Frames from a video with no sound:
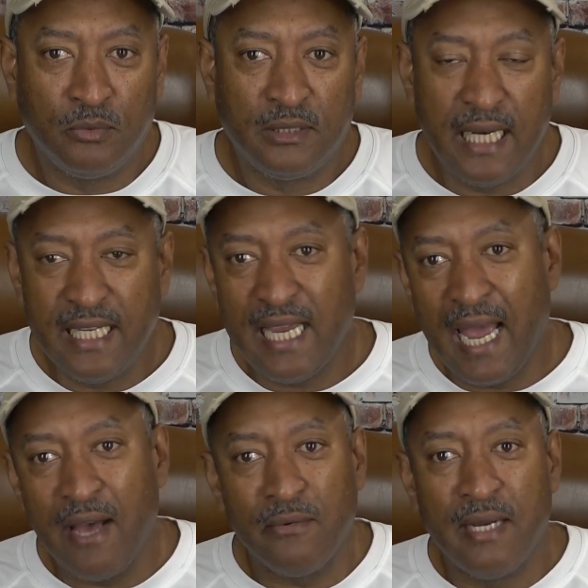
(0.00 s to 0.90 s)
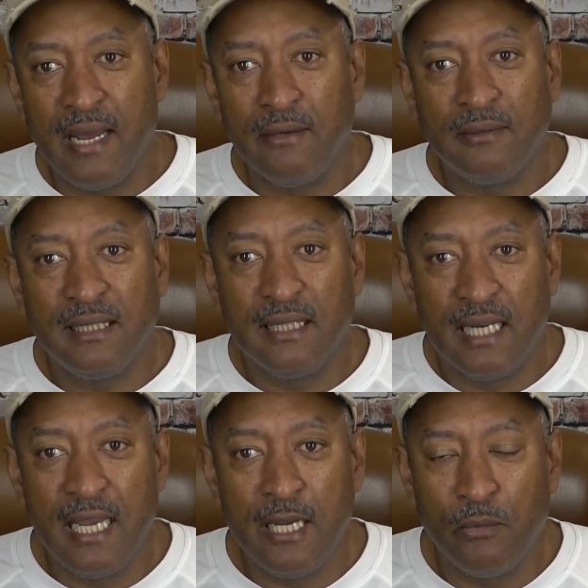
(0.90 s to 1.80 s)
take you out now to the
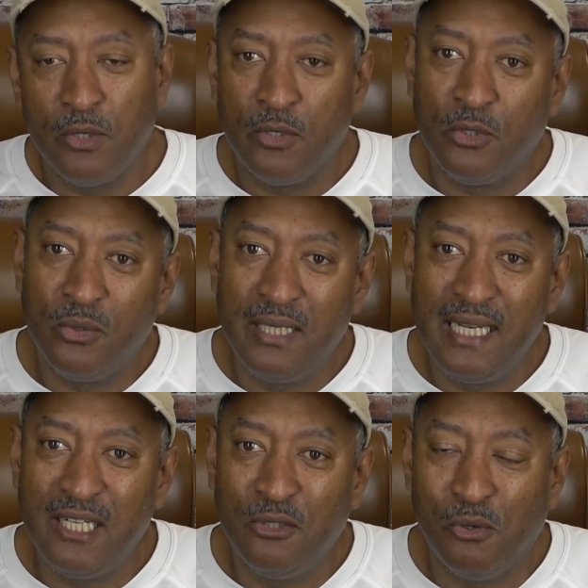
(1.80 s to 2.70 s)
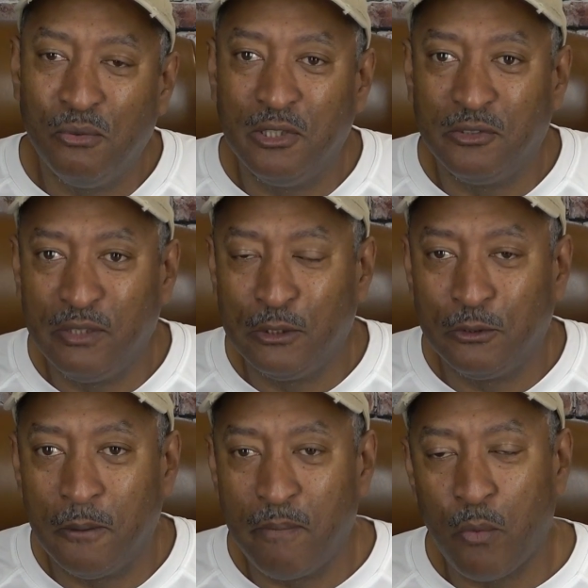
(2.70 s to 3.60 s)
lake, and we're going to go ahead and go on this field
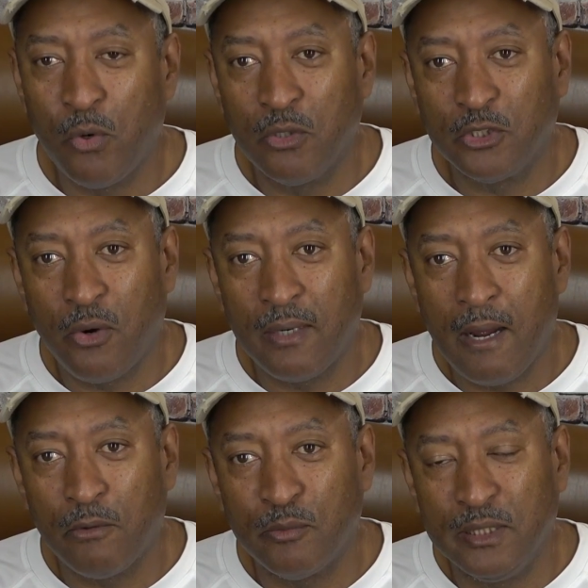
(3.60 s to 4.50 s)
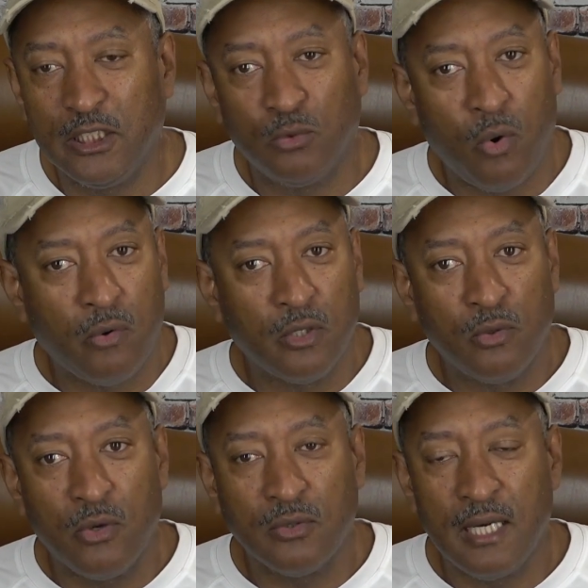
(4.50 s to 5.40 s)
trip. Now, we're going to start out with me just walking
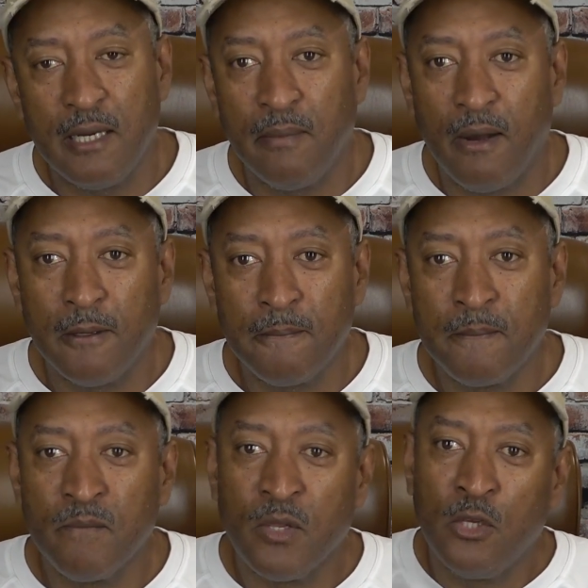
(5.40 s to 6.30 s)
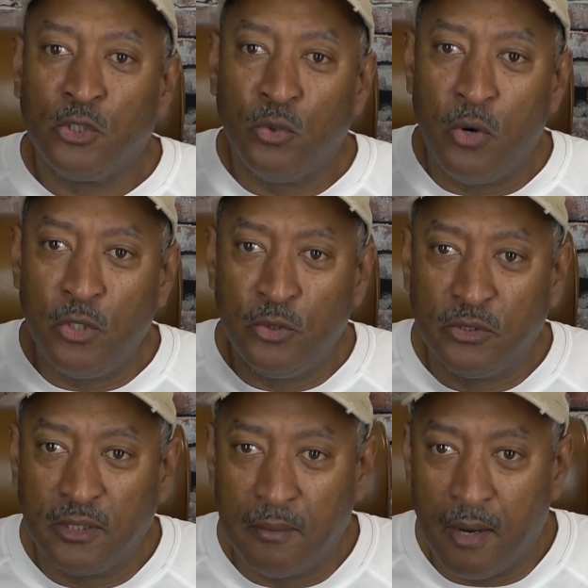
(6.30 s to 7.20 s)
across the lake bottom, showing you
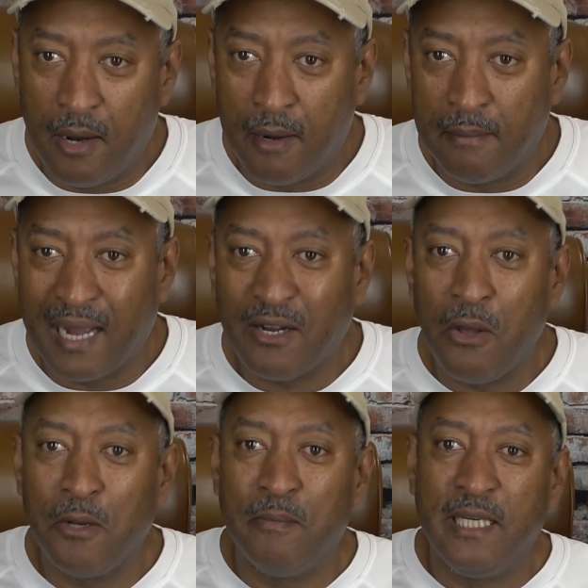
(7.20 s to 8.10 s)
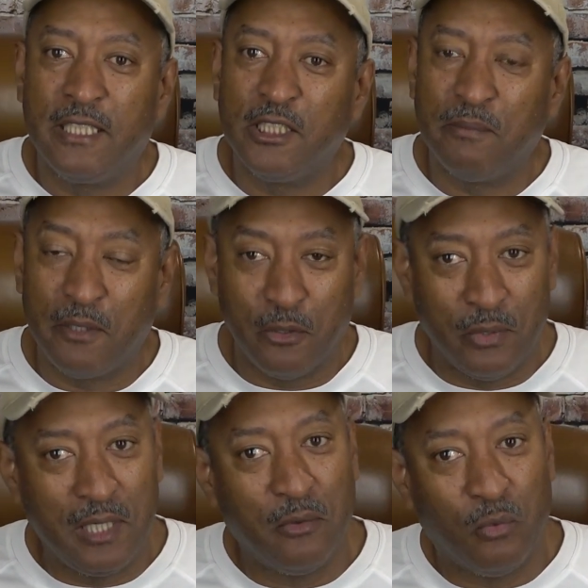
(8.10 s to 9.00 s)
some, I call them ditches, but they're
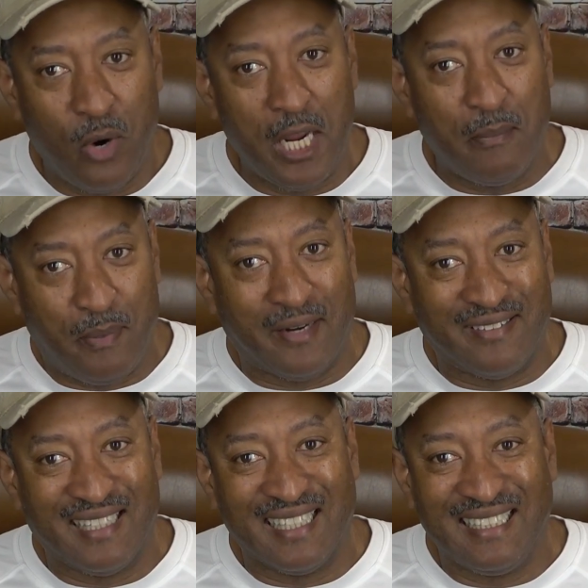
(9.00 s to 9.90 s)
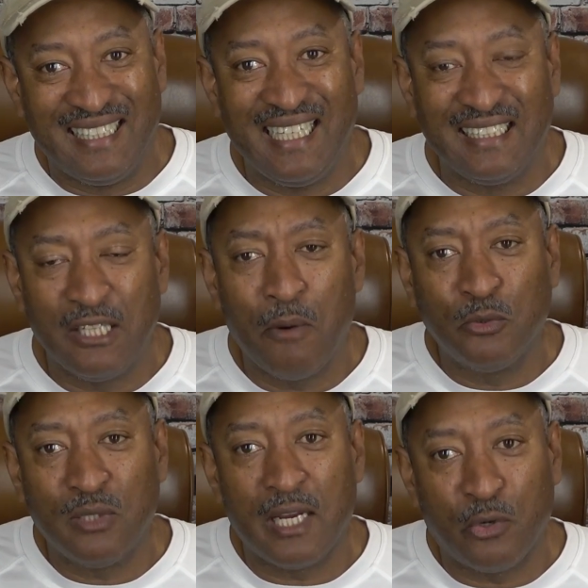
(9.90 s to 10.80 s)
really way bigger than a ditch,
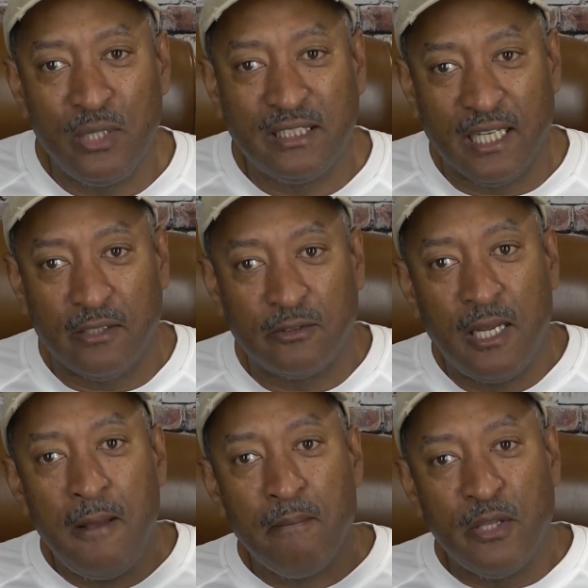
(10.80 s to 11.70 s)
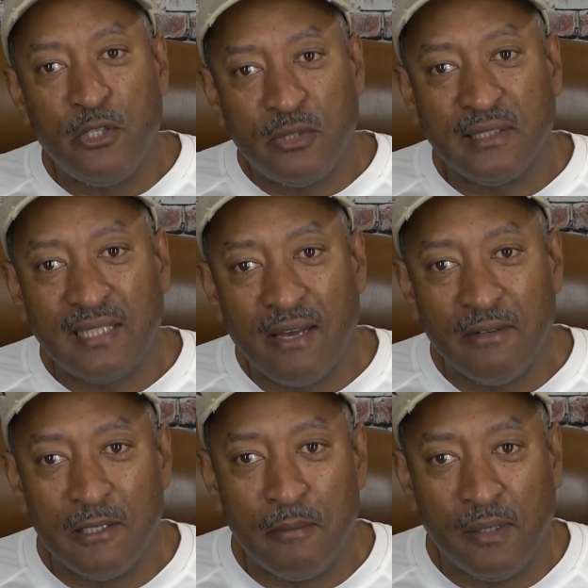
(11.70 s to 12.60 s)
almost like creek channels, but they're just out
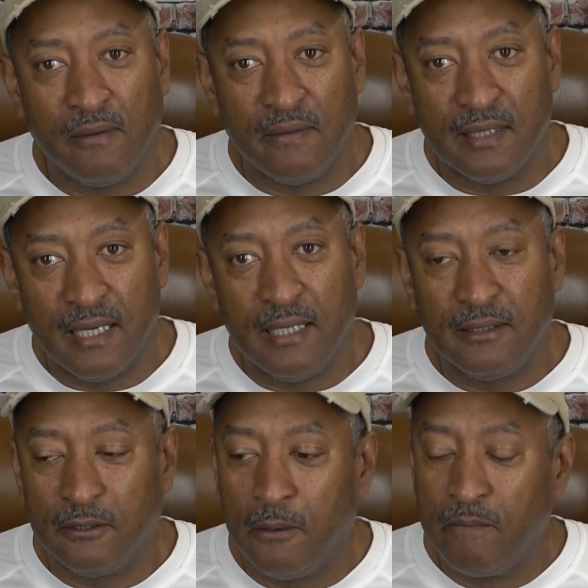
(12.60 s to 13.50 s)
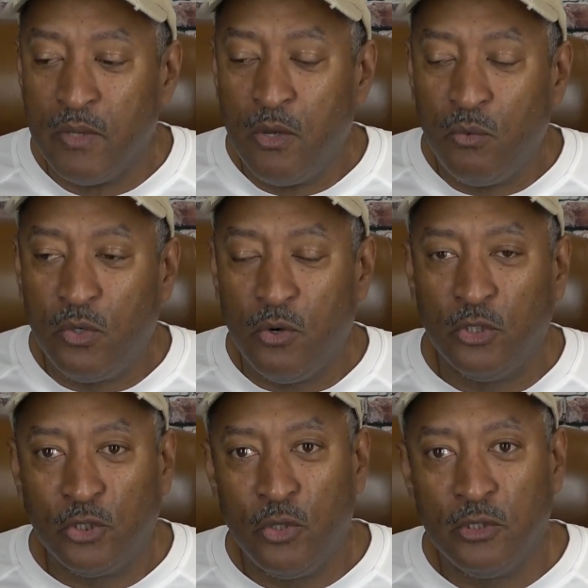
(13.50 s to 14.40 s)
in the middle of the lake. So we're going
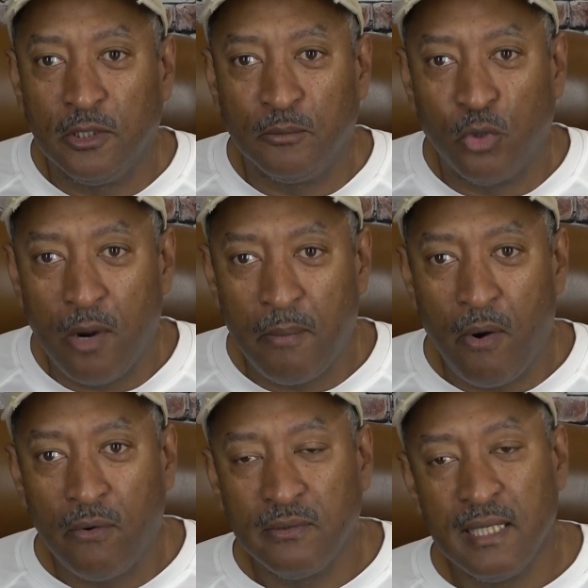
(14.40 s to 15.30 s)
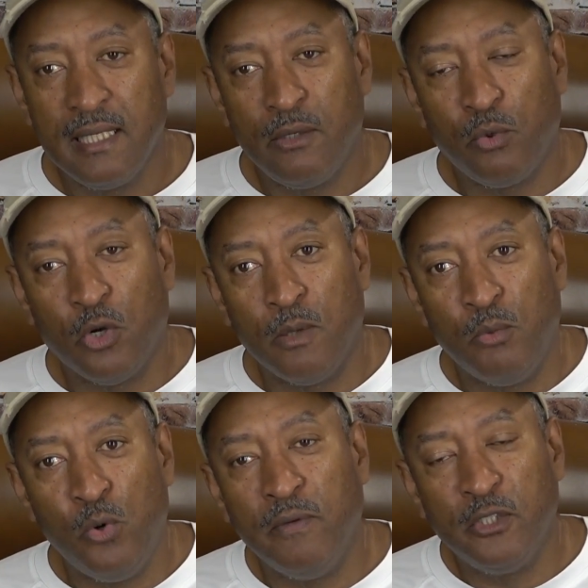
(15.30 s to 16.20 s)
to show you some drop-offs. We're going to
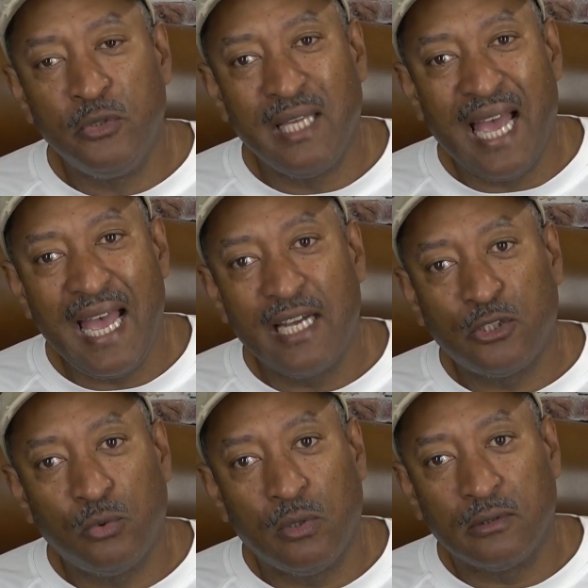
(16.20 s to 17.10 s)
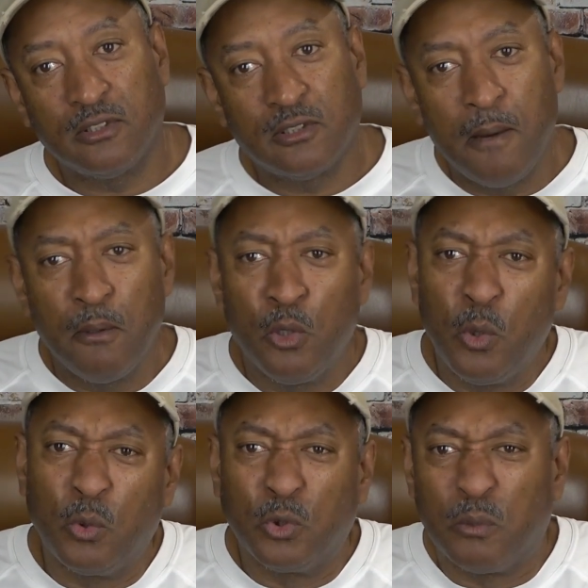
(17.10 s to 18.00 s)
move into the actual, a couple of
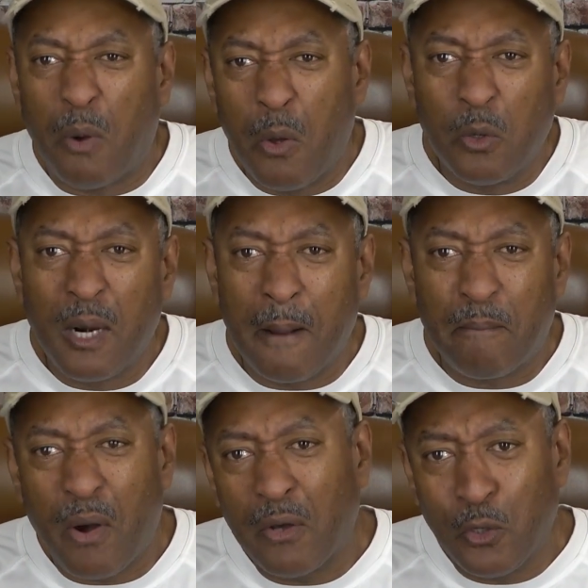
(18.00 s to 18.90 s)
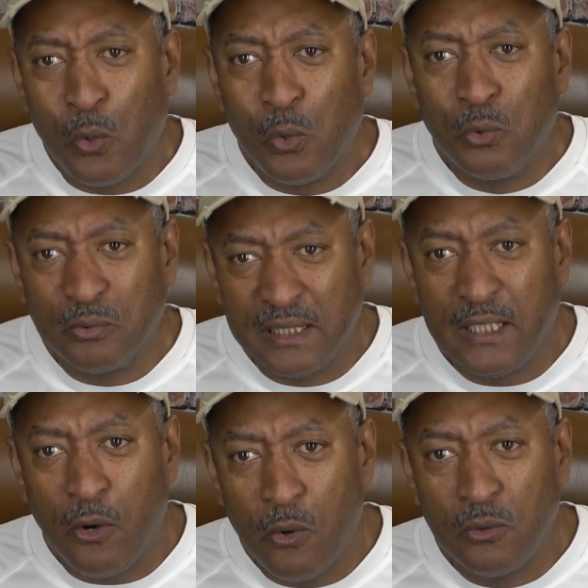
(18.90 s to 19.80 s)
little smaller like pothole
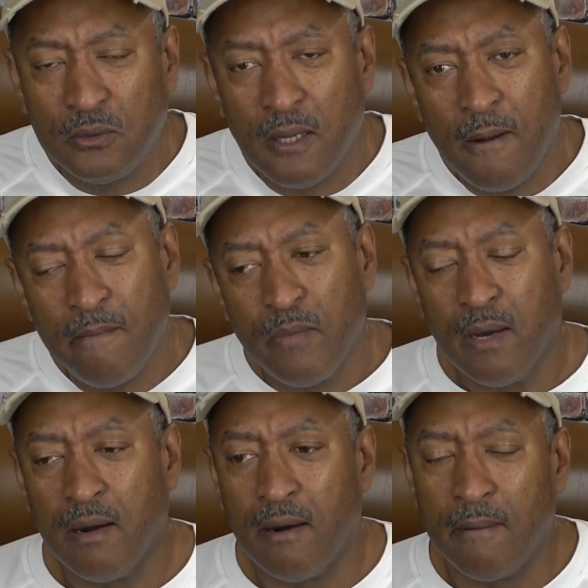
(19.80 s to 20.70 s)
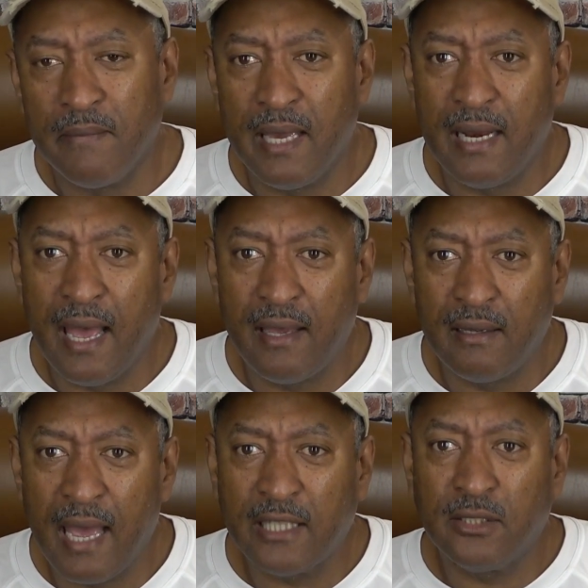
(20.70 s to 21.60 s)
sinkholes that
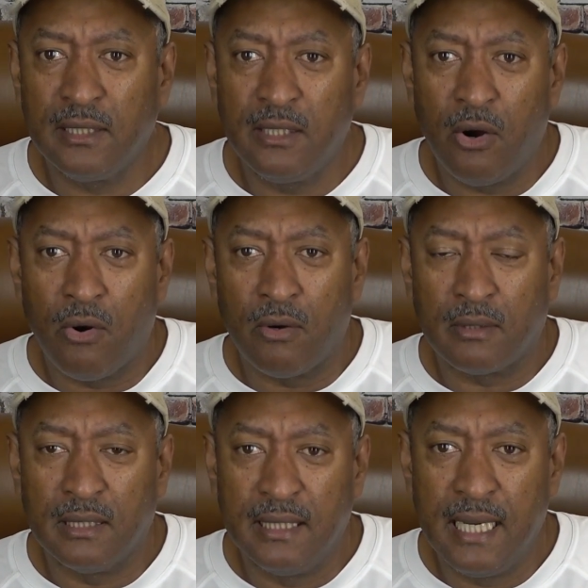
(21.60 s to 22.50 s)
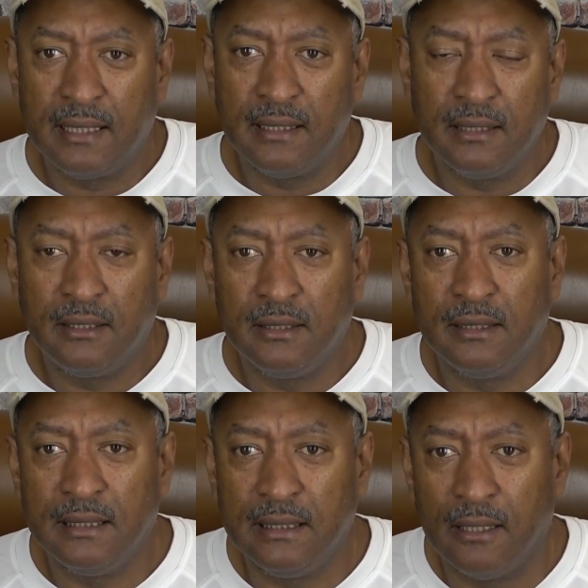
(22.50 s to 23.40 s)
actually are connected to
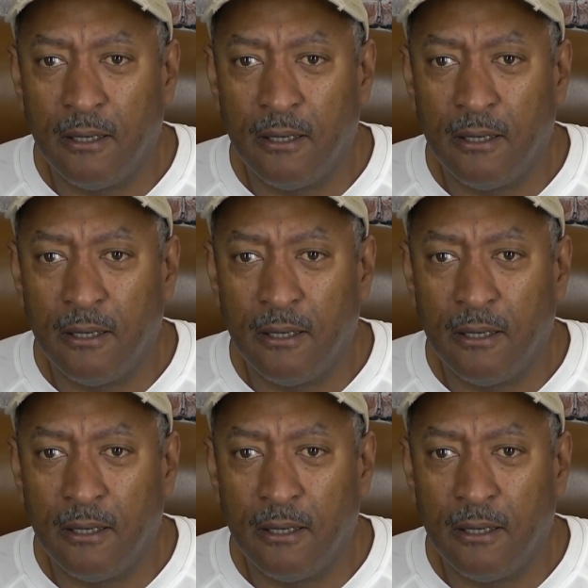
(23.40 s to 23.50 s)
the